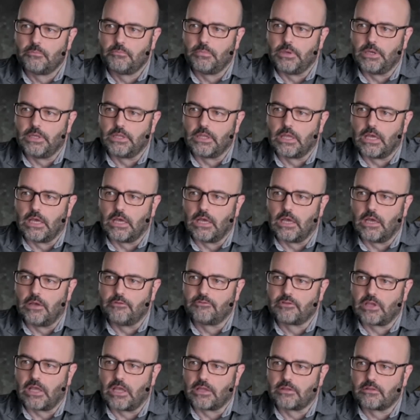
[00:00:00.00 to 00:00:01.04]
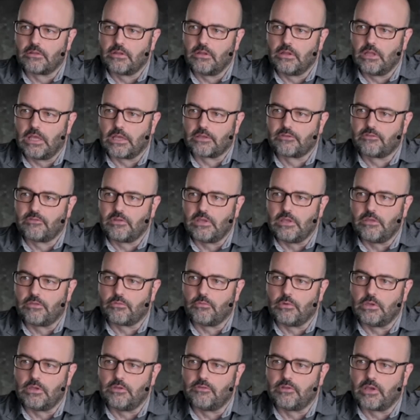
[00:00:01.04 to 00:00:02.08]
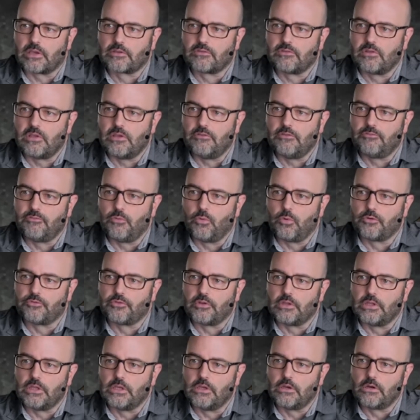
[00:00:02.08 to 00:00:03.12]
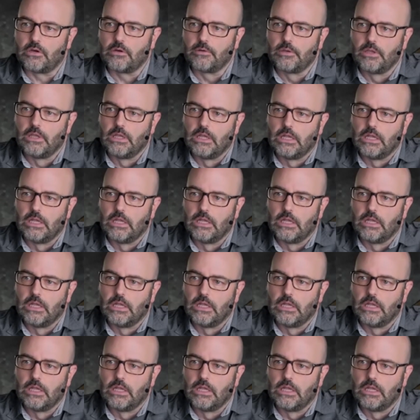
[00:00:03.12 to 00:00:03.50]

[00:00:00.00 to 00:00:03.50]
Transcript: but I've got X-T3s, X-T4s in here.